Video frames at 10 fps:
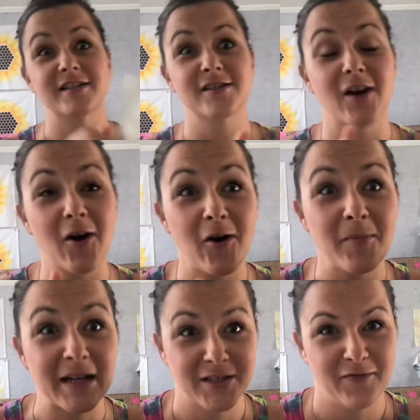so
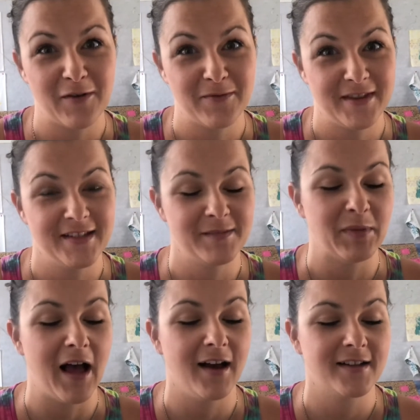much fun with these
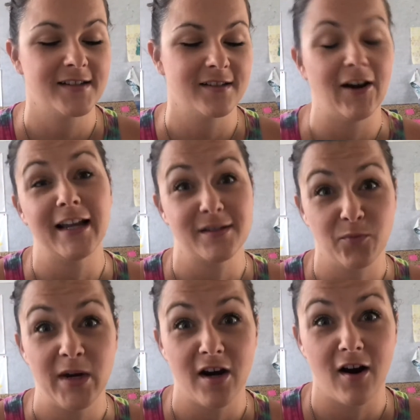blocks, or I guess
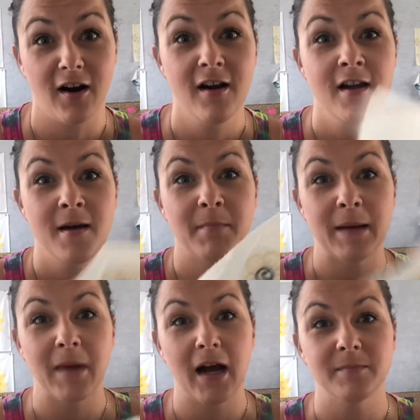we are. My
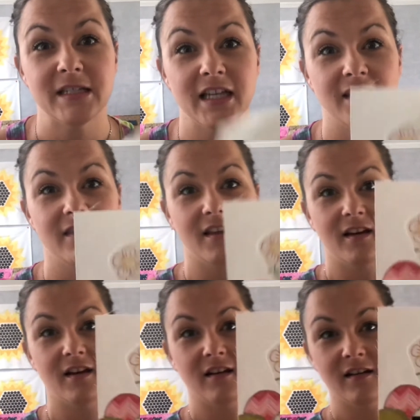mom did
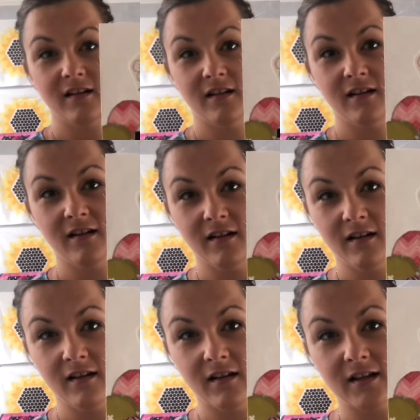the
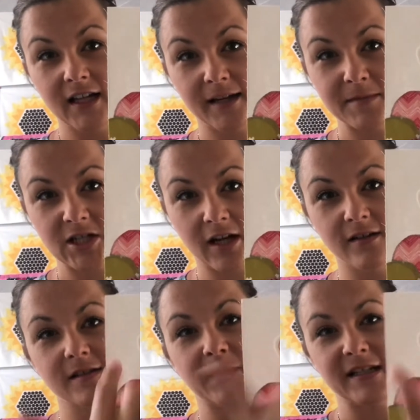
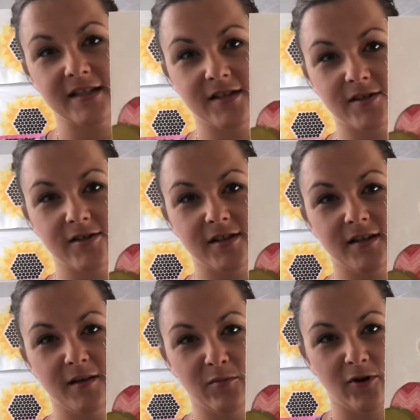clamshells and my sister did
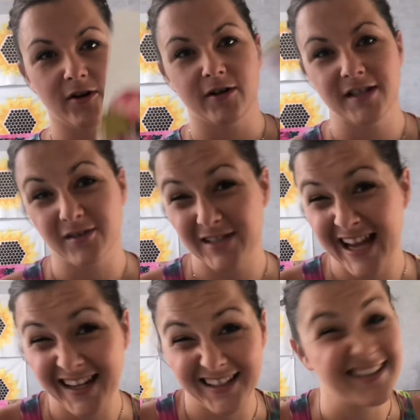the embroidery, so
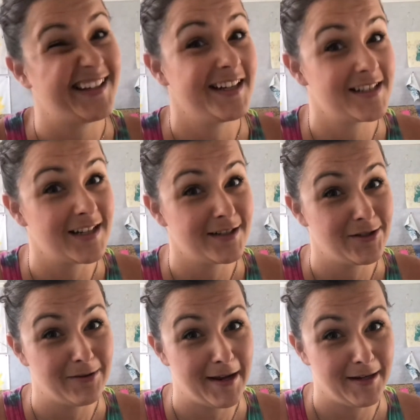technically I did not
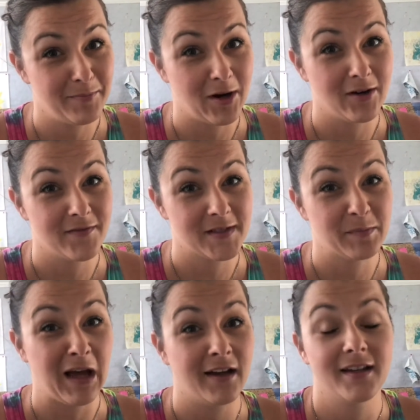do any part of this
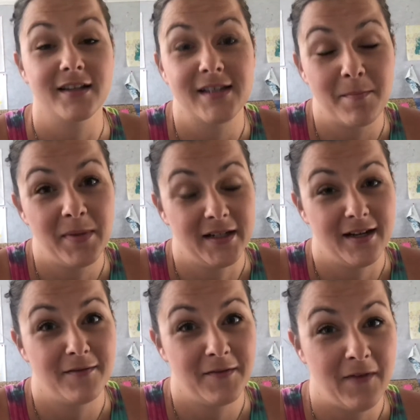block except pick
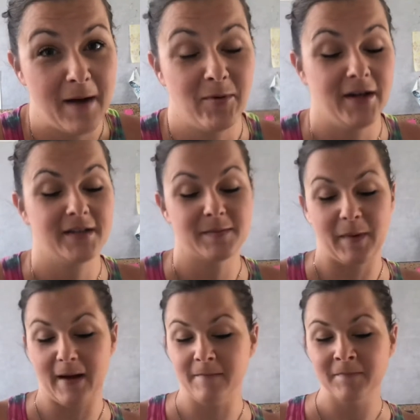out the fabrics,
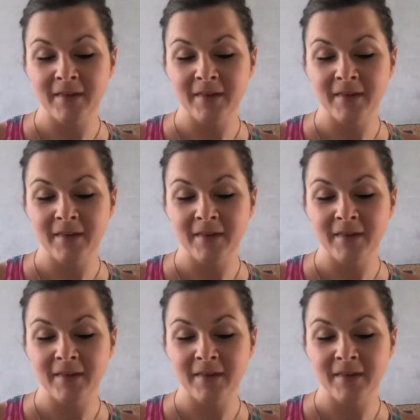but